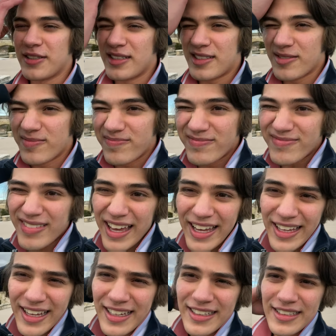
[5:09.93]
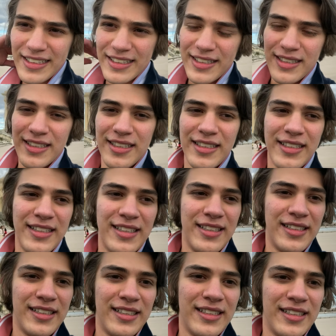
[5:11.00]
It's a day
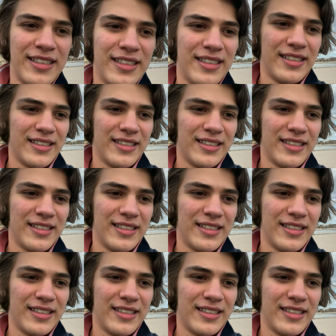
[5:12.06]
I'm